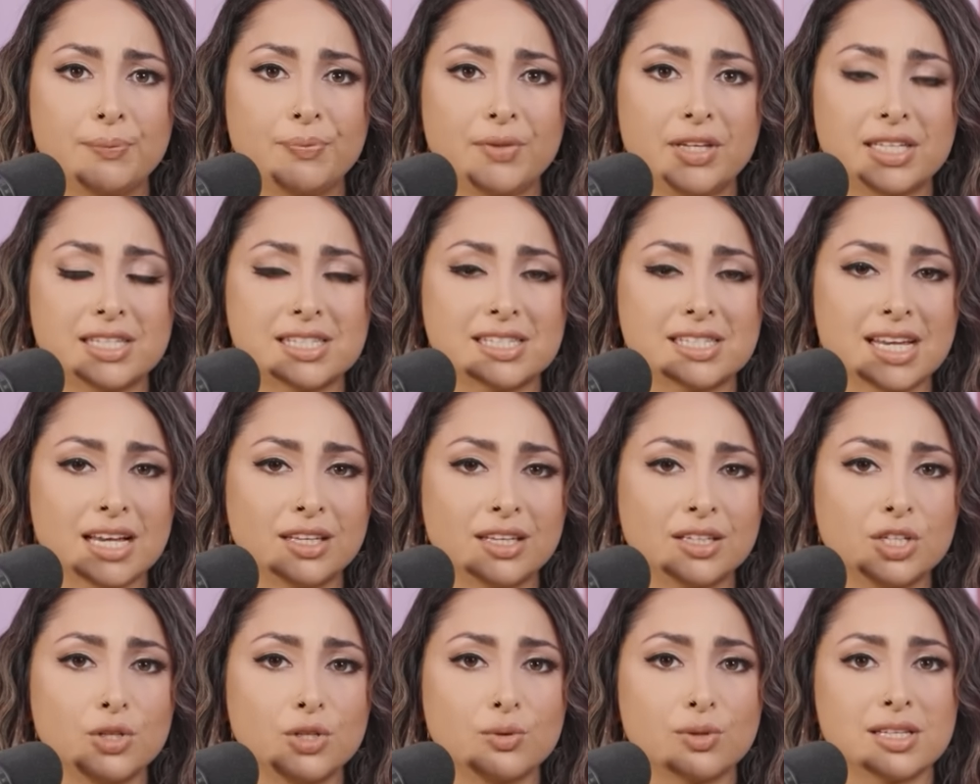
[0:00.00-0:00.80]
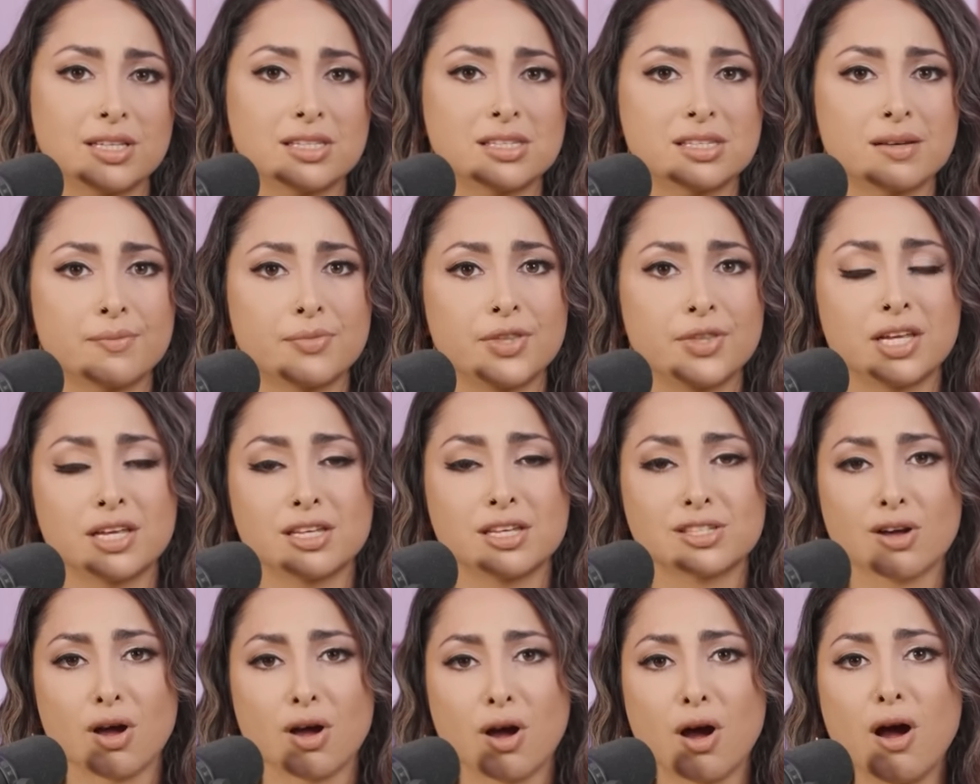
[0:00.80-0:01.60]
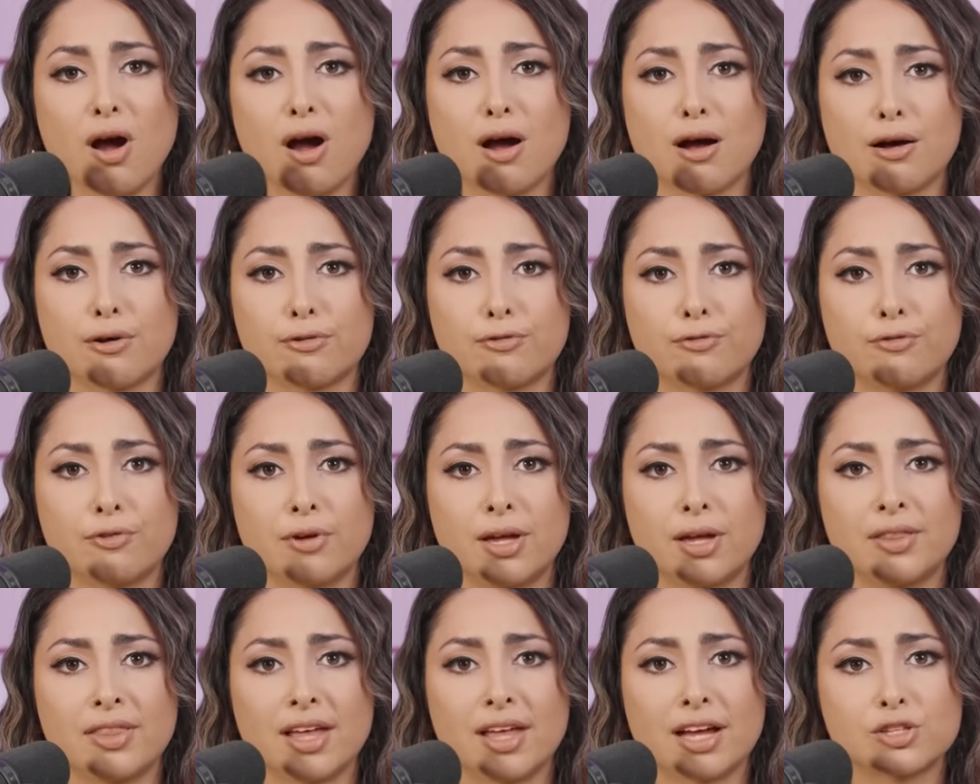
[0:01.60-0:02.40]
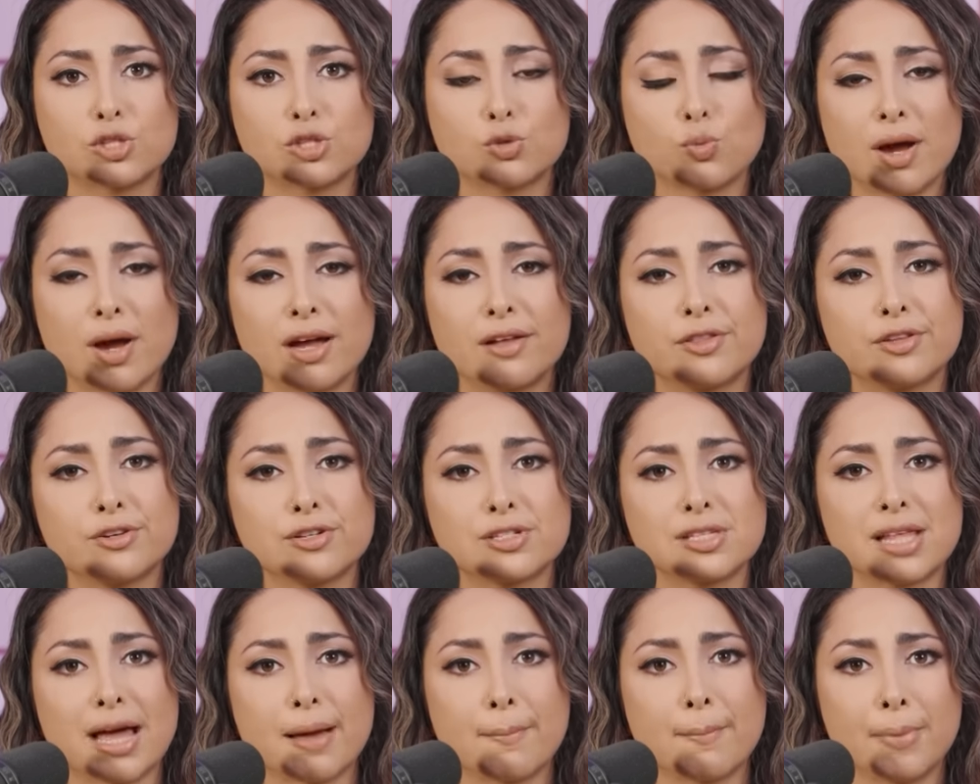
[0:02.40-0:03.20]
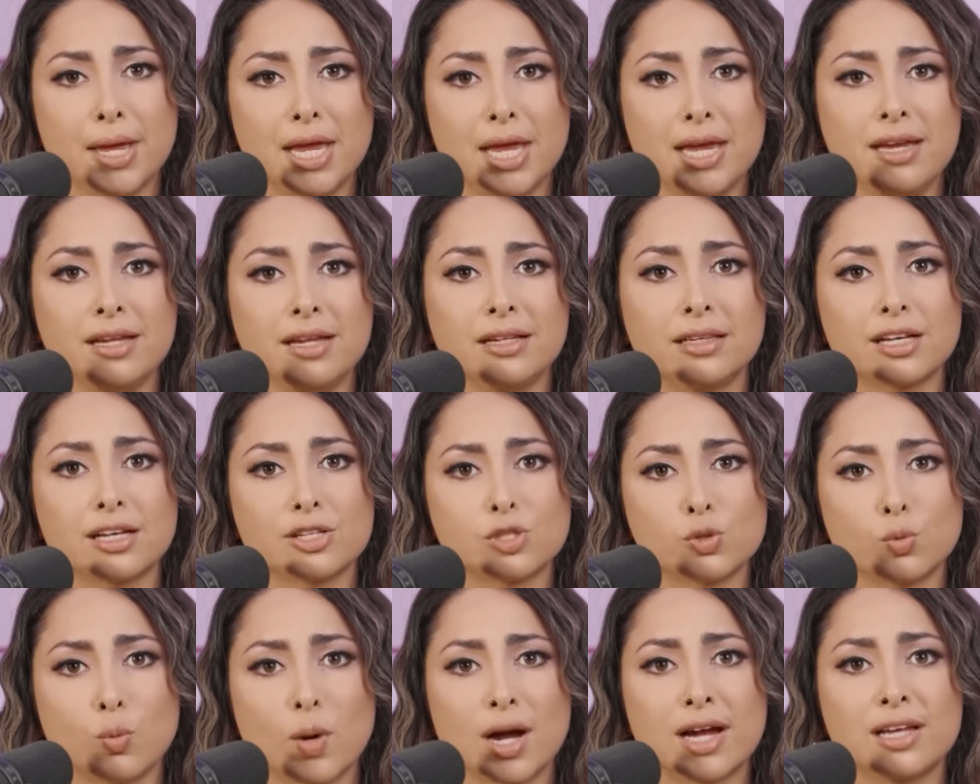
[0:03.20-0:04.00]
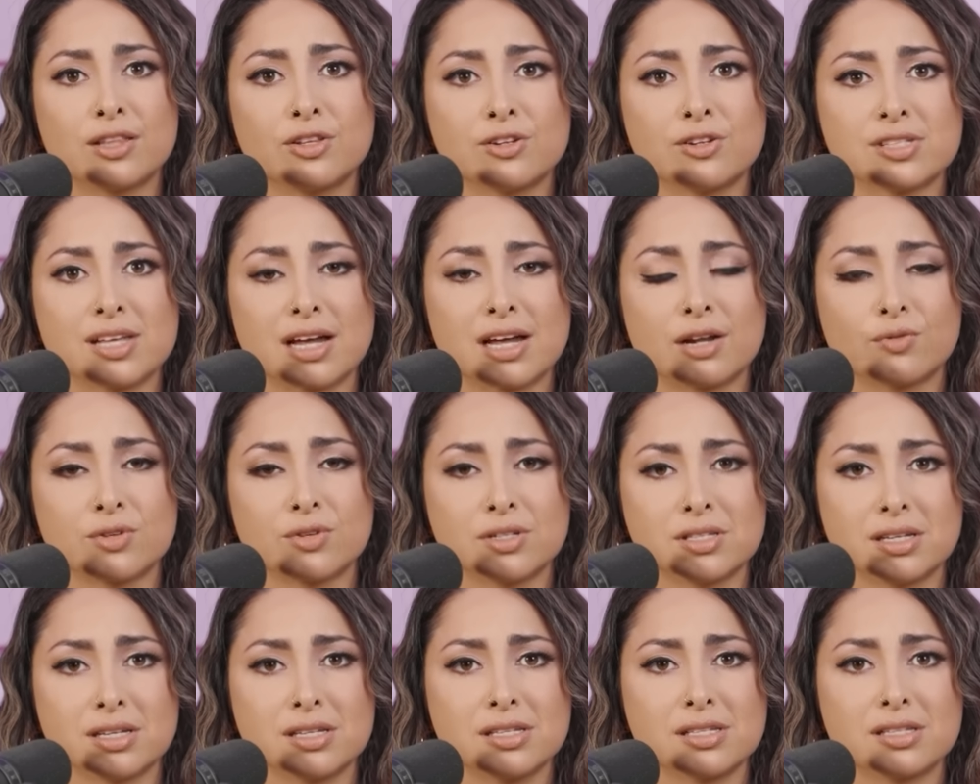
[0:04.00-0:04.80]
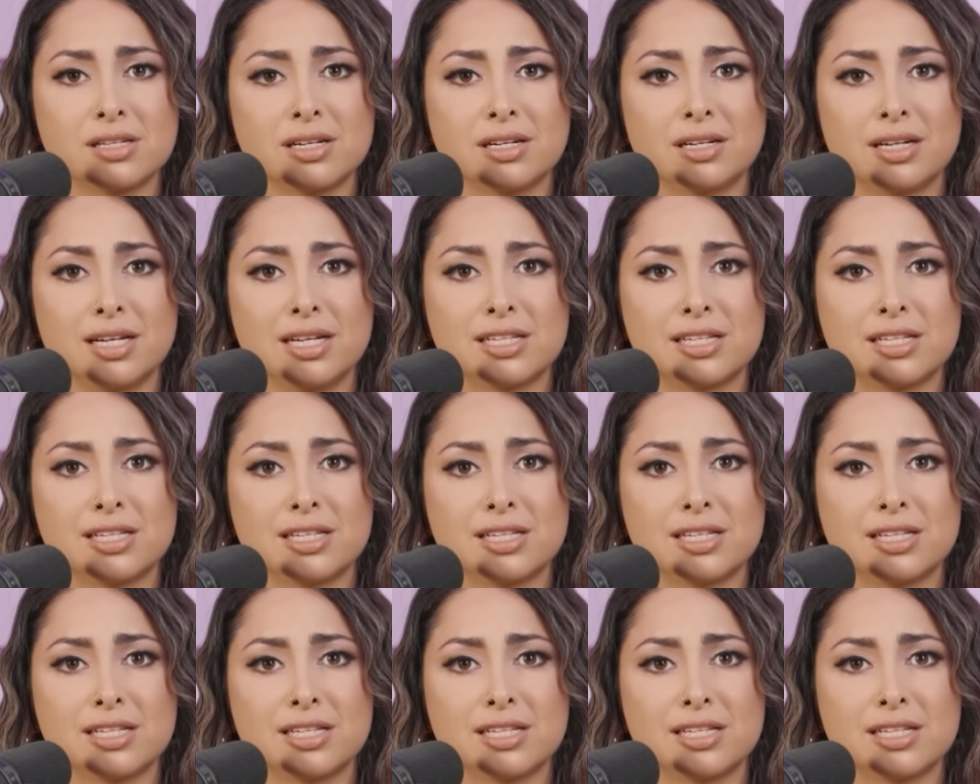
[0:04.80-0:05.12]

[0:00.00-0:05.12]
It's telling you that something is off, and that's why there's that pain. That's why there's that resistance.